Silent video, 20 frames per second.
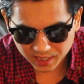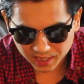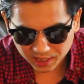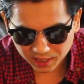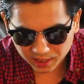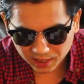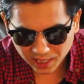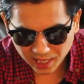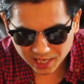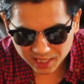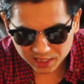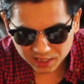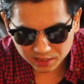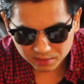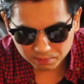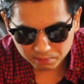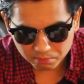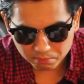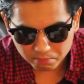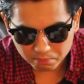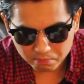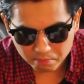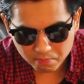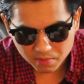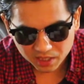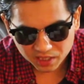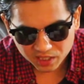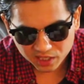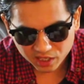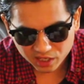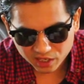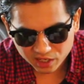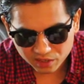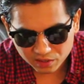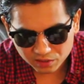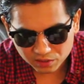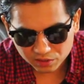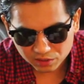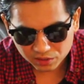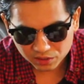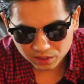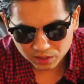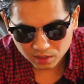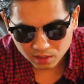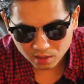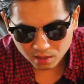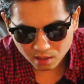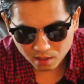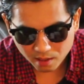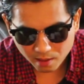in class materials